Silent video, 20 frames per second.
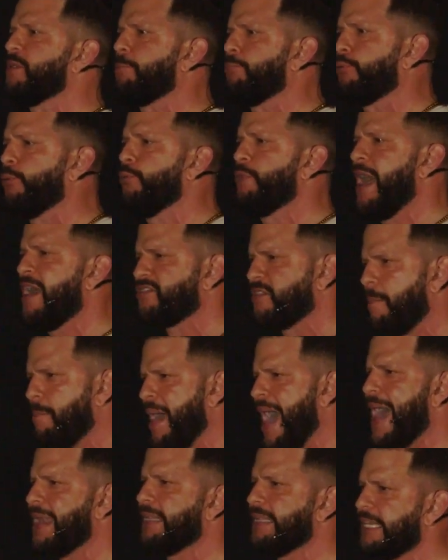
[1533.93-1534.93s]
to prune out the
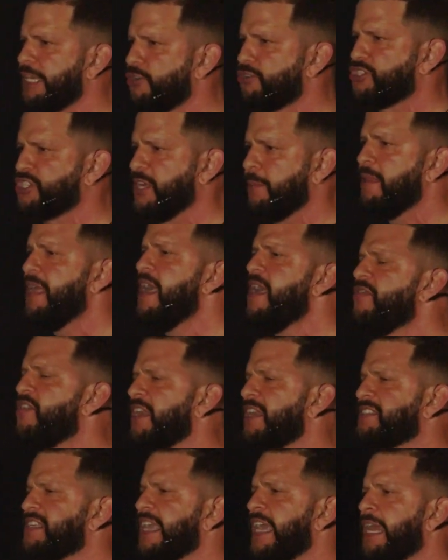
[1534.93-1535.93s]
bad leadership
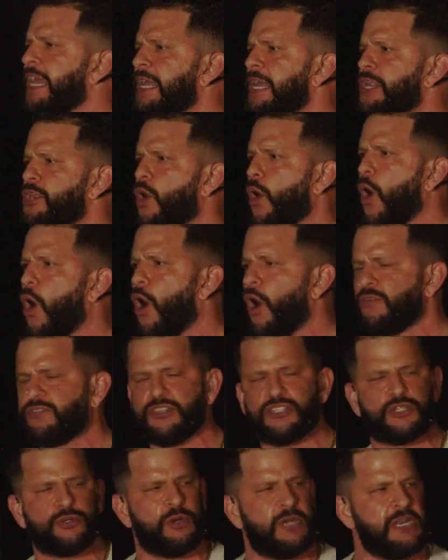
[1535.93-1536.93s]
that is hidden in your heart
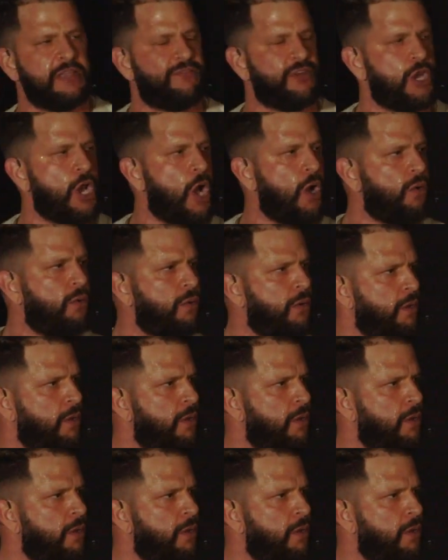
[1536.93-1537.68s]
that you didn't even know?